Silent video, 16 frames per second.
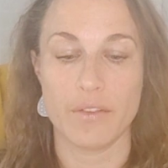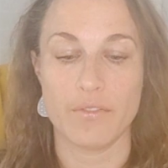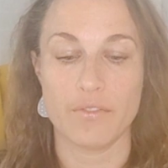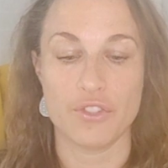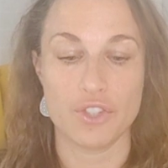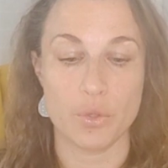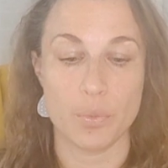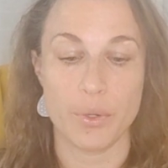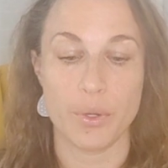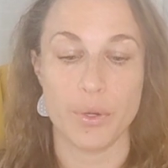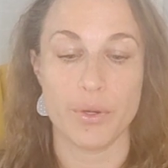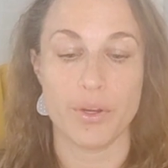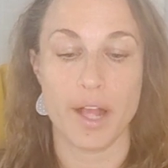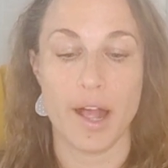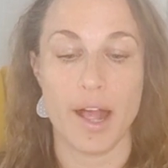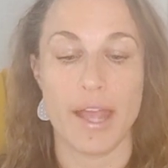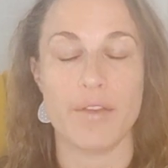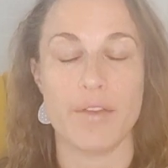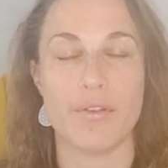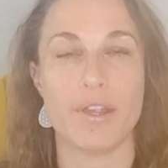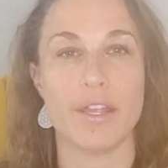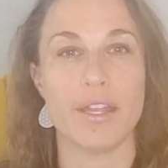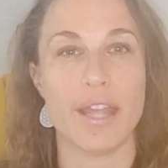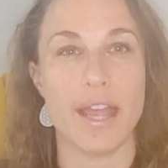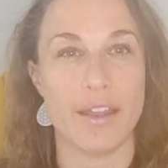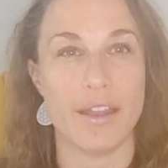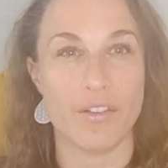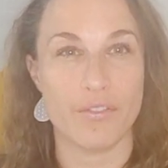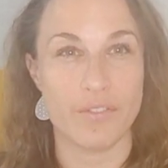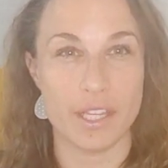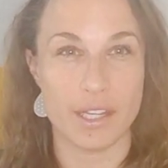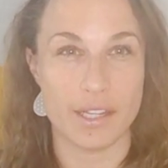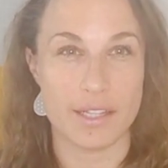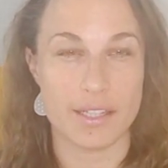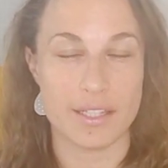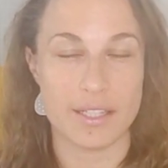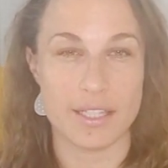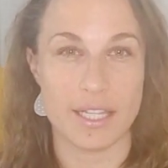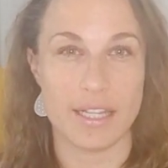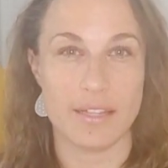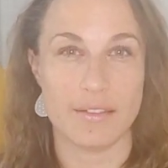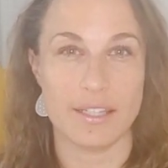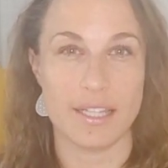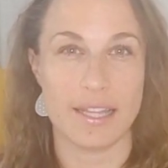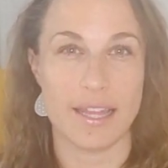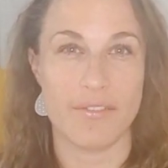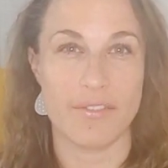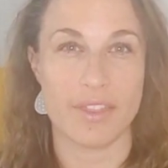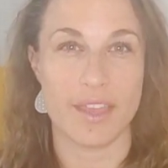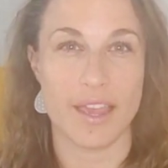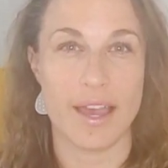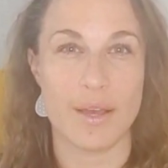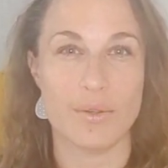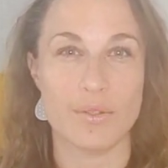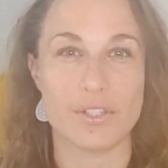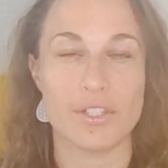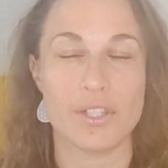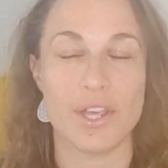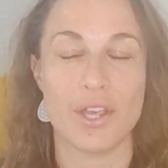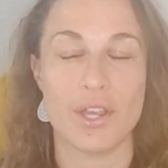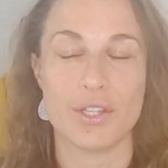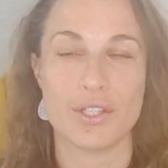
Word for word: have Jupiter, Chiron, and Venus in the 11th house.